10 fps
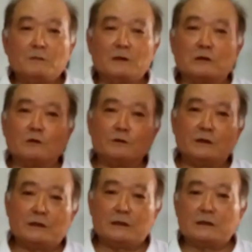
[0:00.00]
But
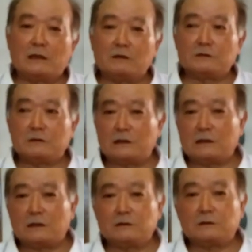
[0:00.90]
already now that
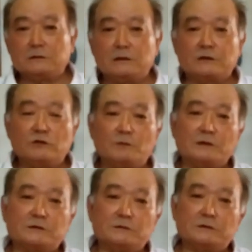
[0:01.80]
the
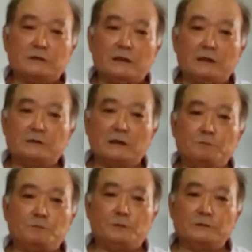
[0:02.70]
Cubans, they
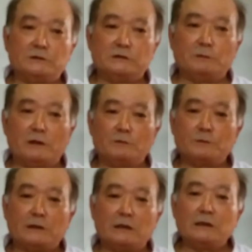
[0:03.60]

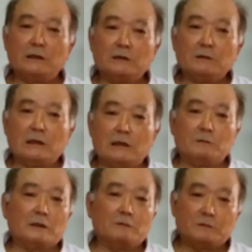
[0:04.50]
developed
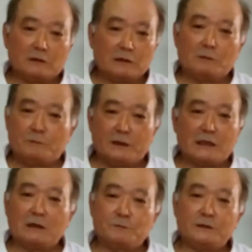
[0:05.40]
I'm very
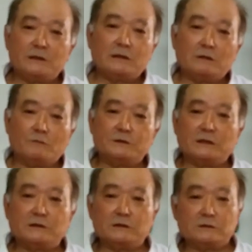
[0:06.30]
happy with
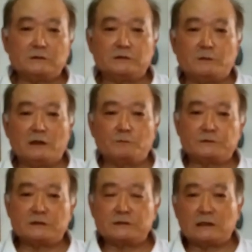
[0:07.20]
it developed
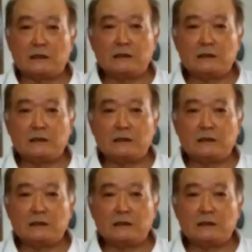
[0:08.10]
since